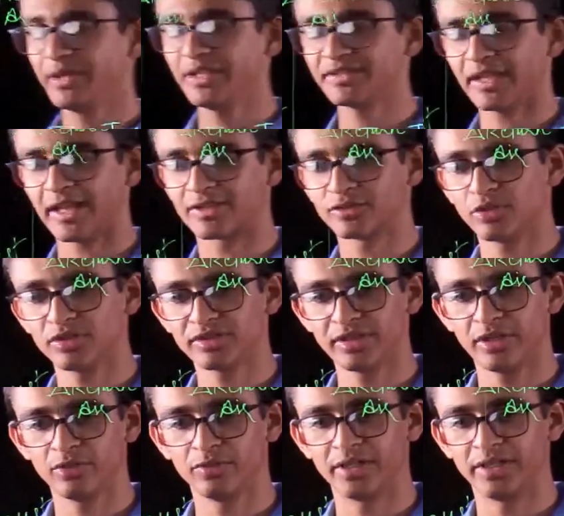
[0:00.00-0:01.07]
is
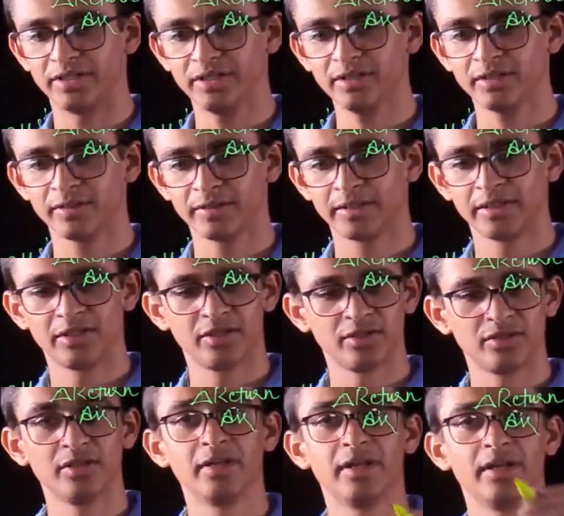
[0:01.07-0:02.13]
exhausted over here
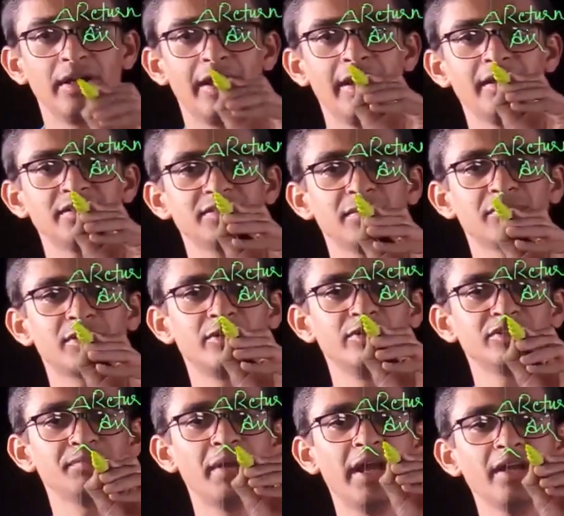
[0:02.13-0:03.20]
and some
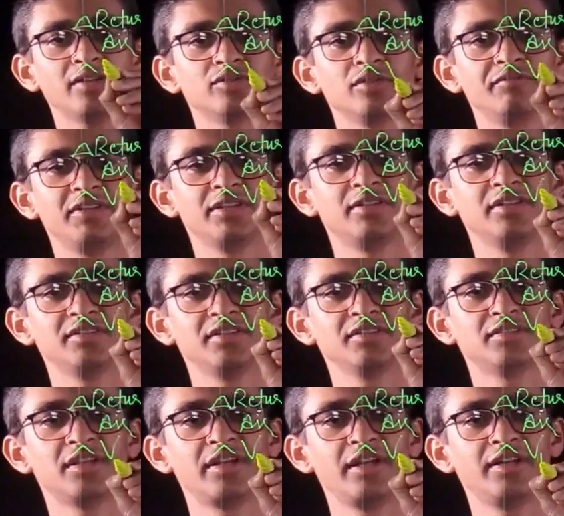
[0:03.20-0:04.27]
goes back. So this
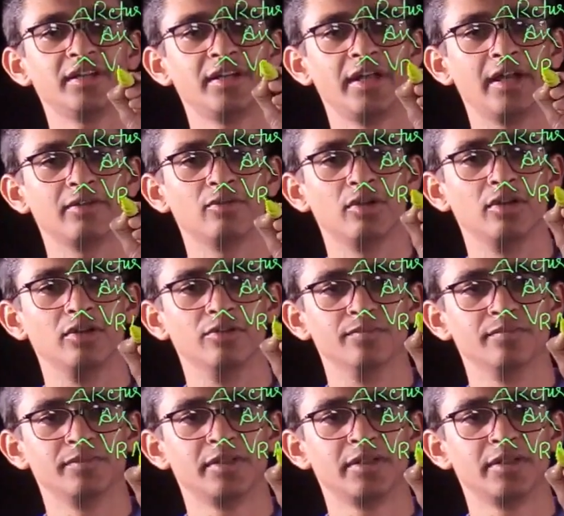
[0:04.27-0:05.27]
is the return air volume